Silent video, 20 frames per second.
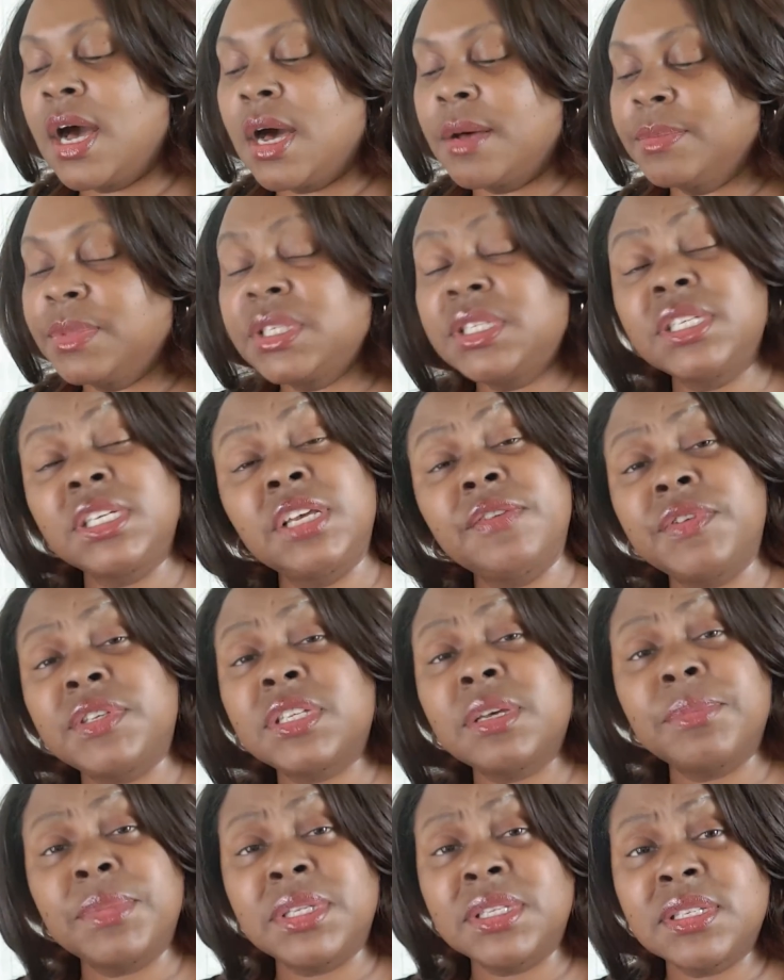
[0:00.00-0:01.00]
just to give you
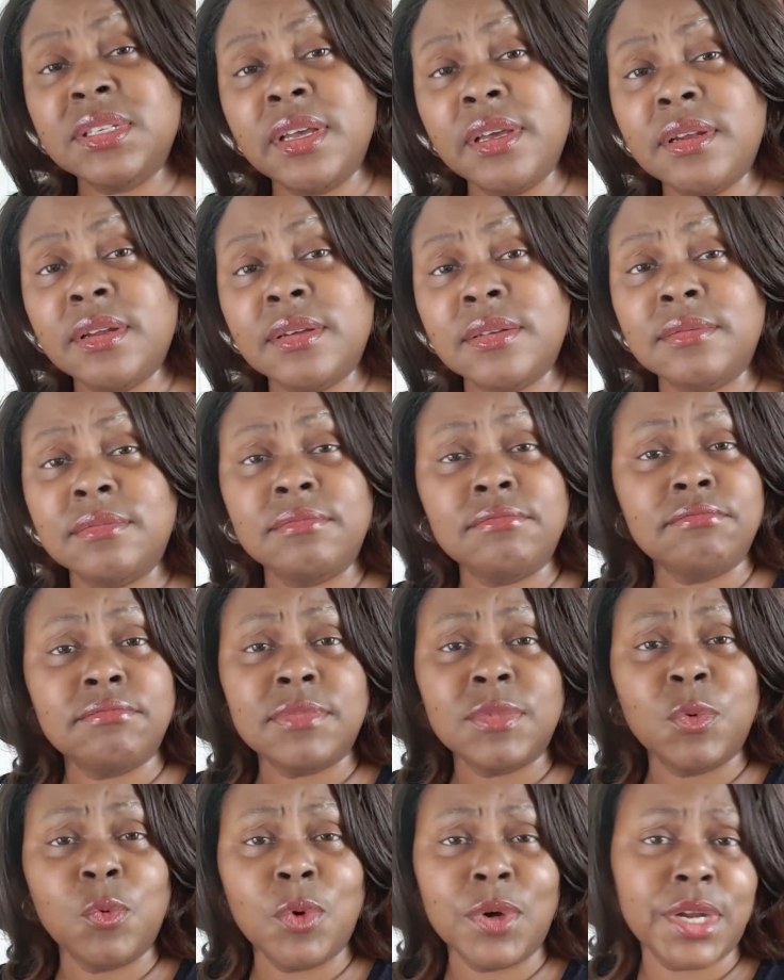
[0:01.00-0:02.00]
some insight on
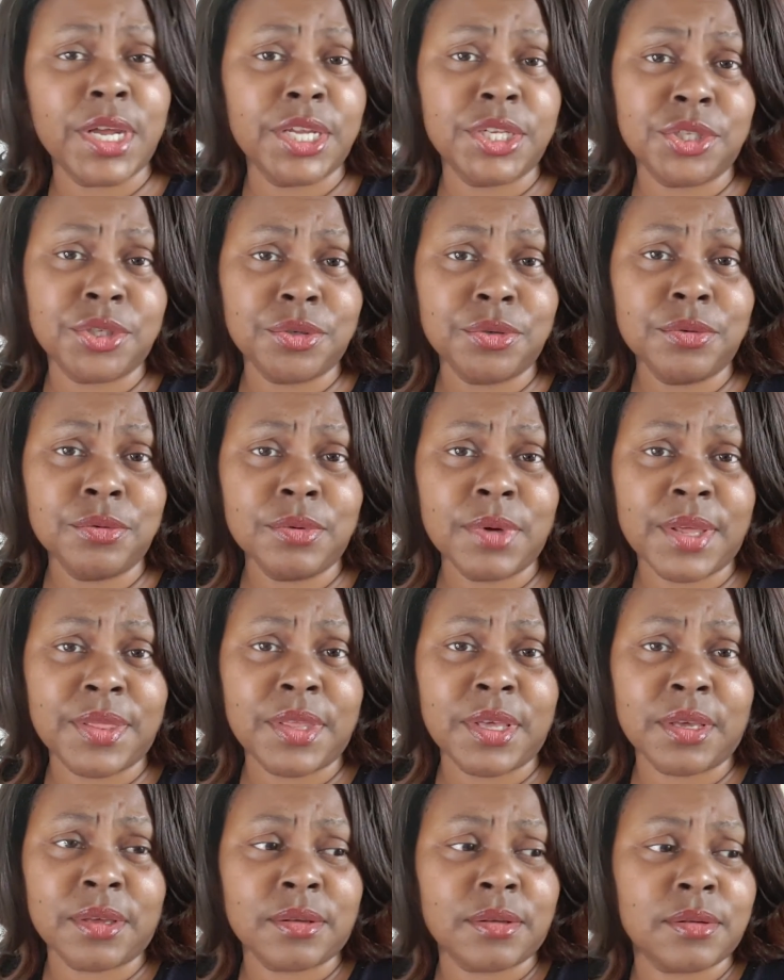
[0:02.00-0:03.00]
what I do. I
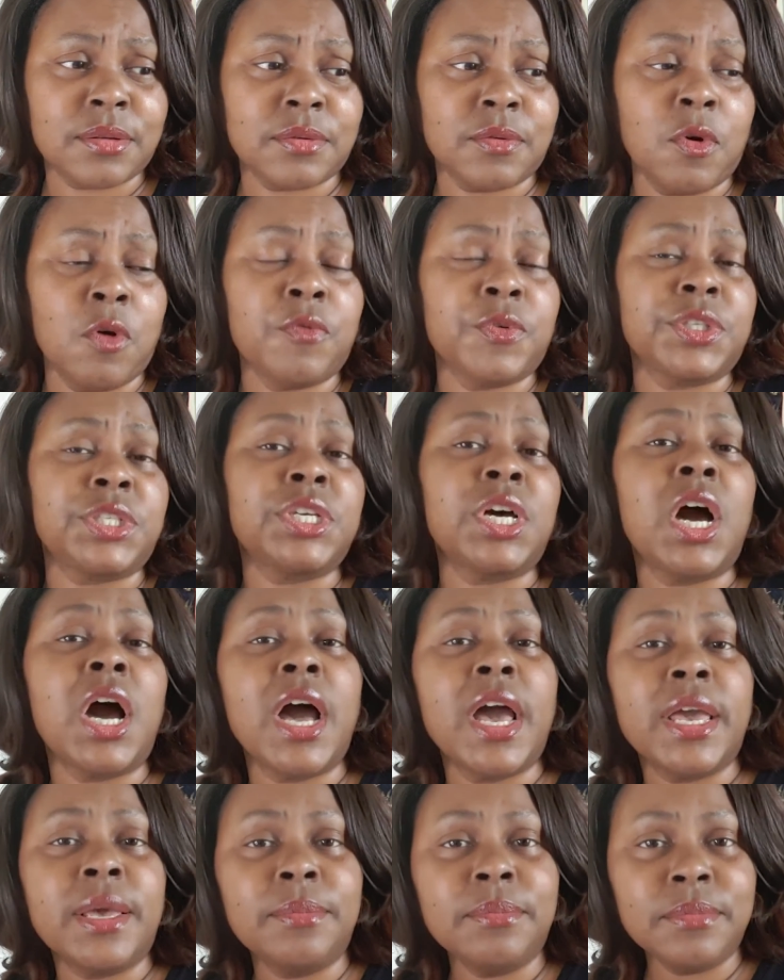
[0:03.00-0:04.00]
think over
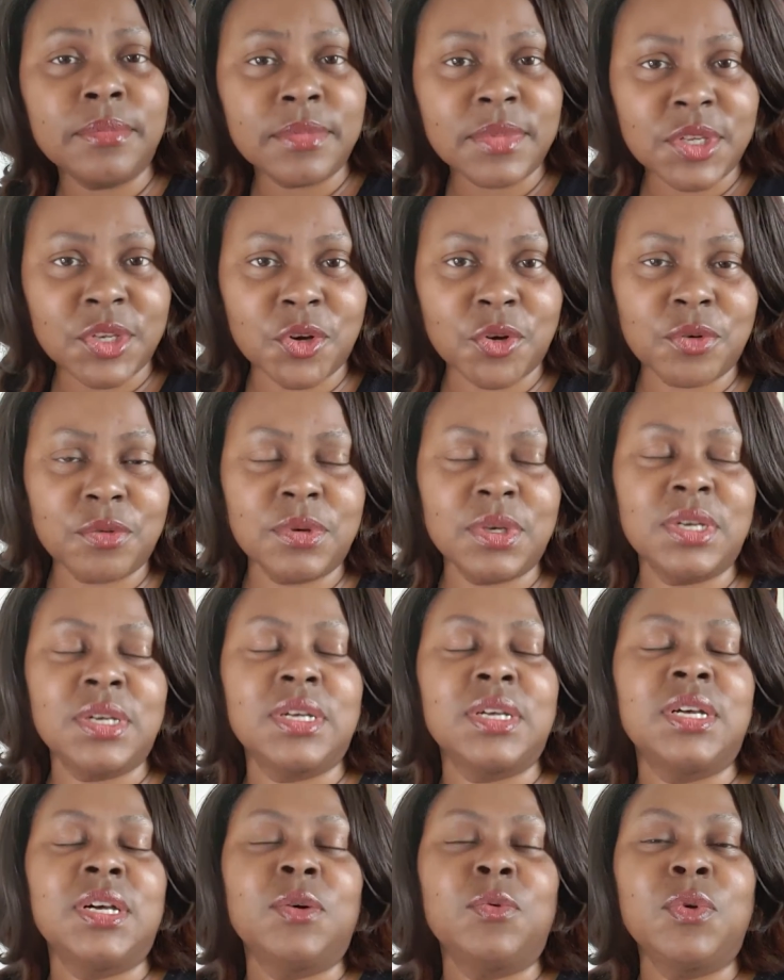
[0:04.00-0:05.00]
time,
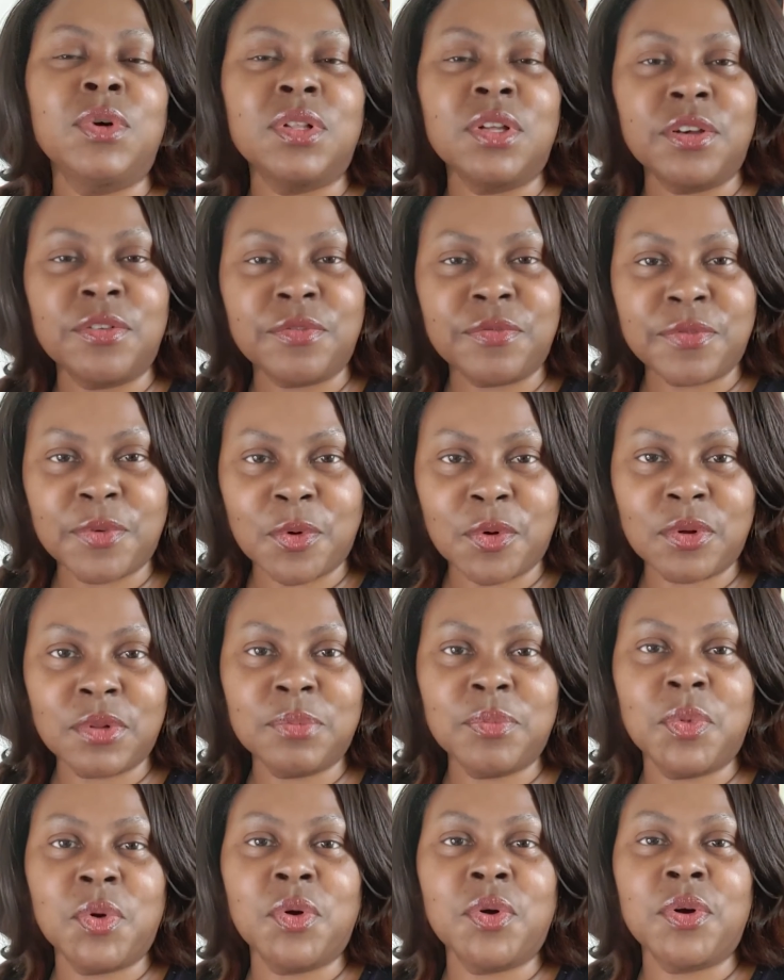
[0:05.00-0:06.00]
will
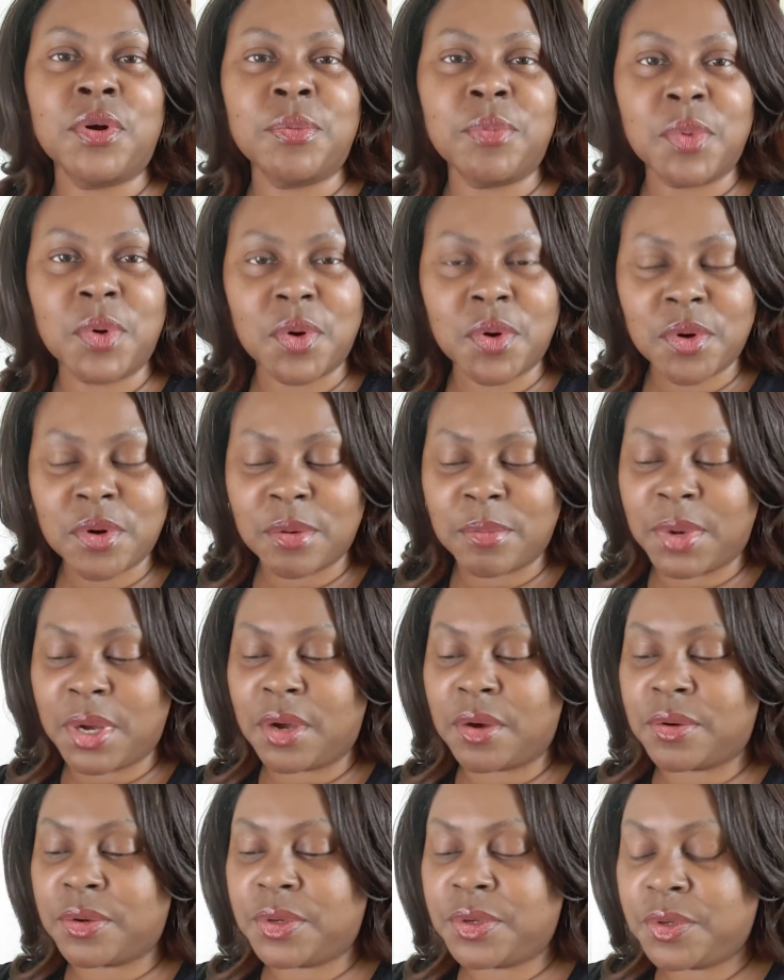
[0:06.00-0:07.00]
unfold more and more
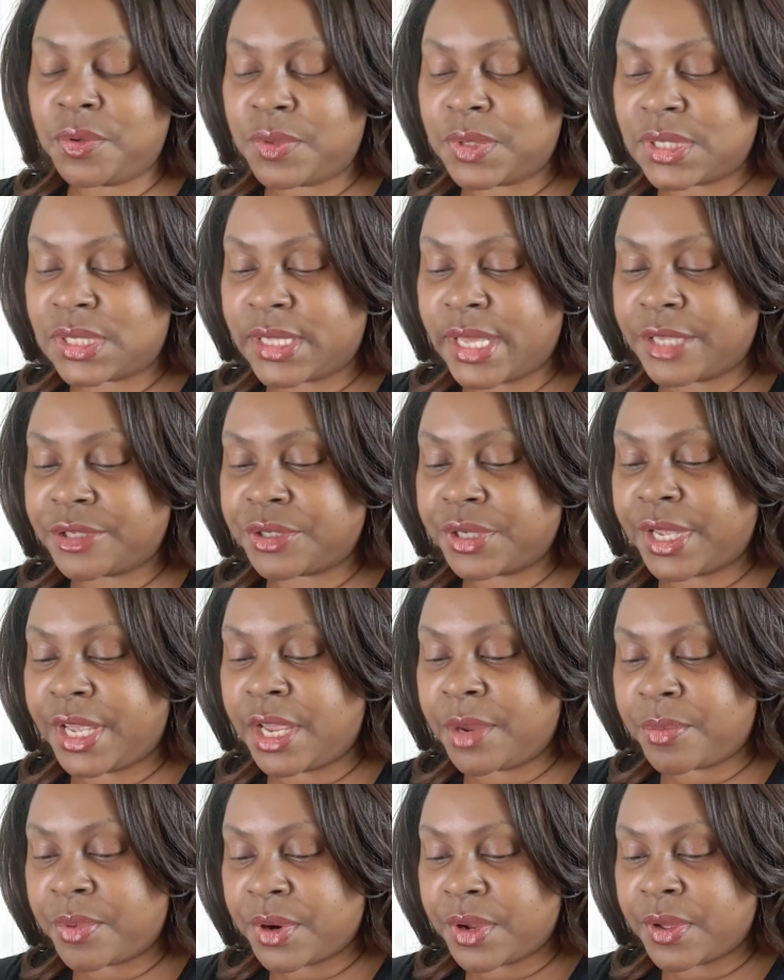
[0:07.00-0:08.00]
about who is Sandra
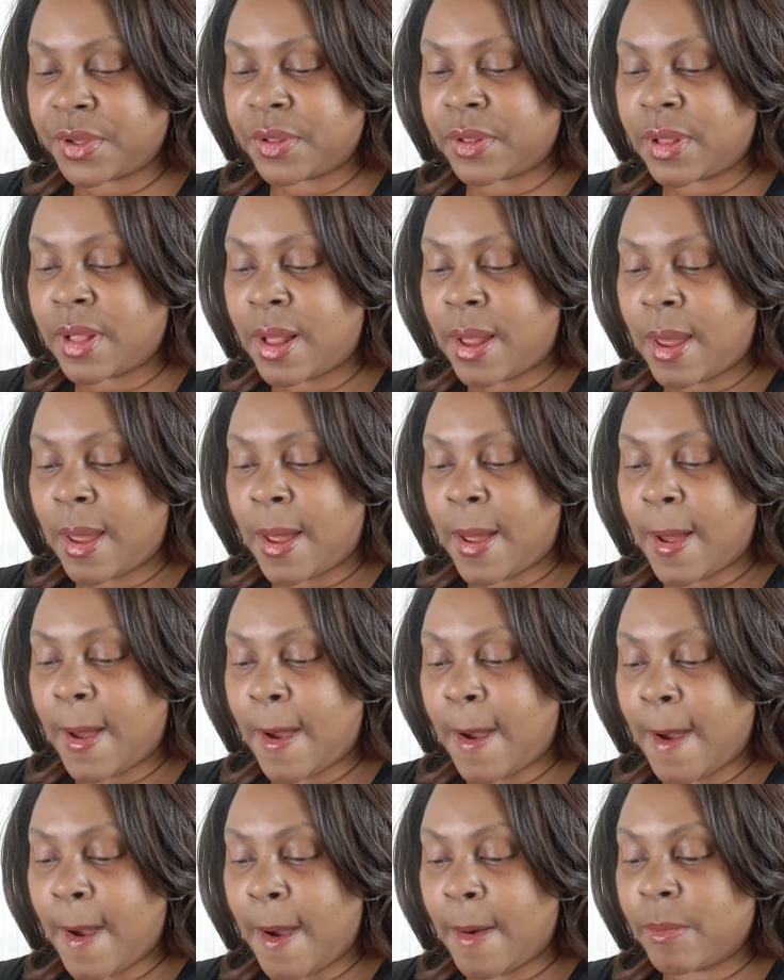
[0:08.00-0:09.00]
Gabriel.
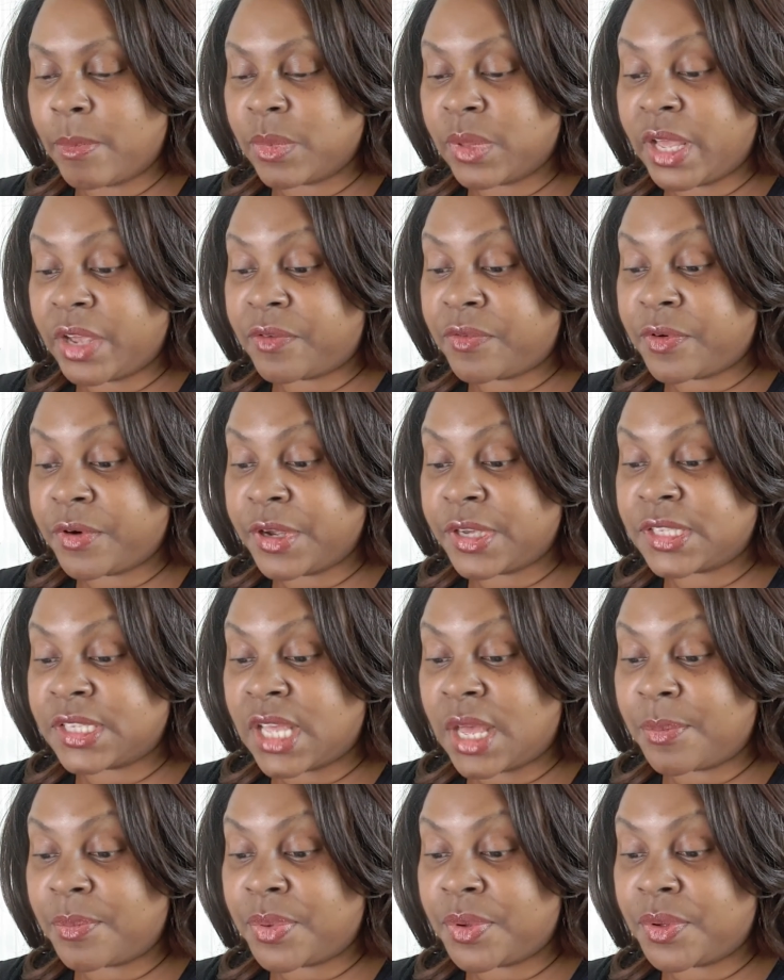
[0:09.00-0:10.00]
Like, for
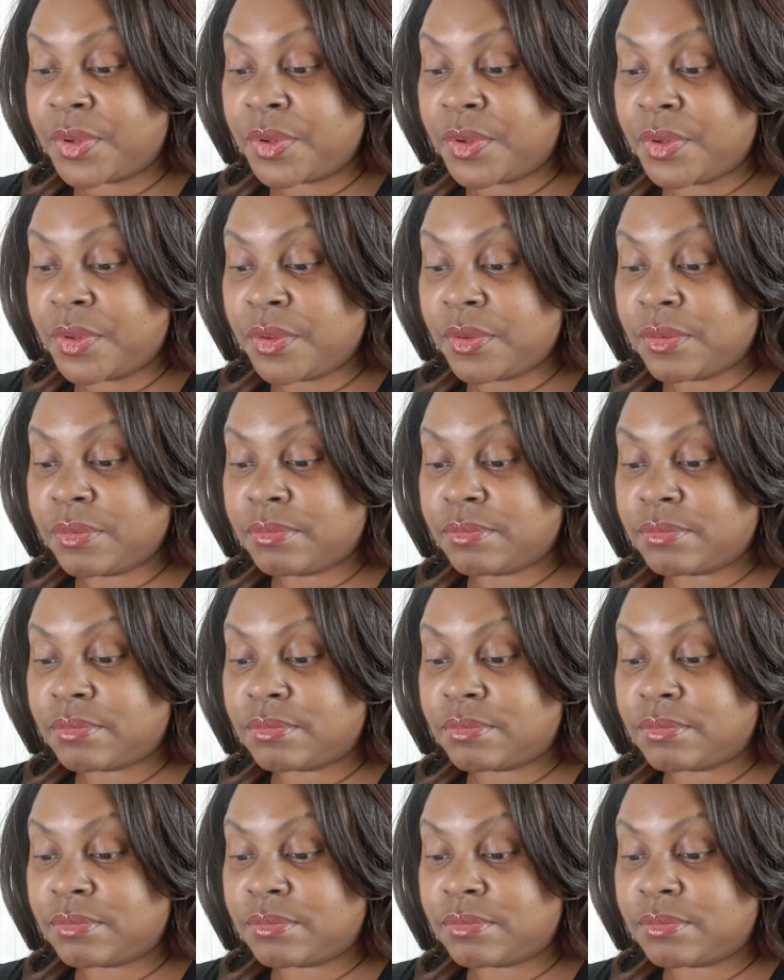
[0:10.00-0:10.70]
example,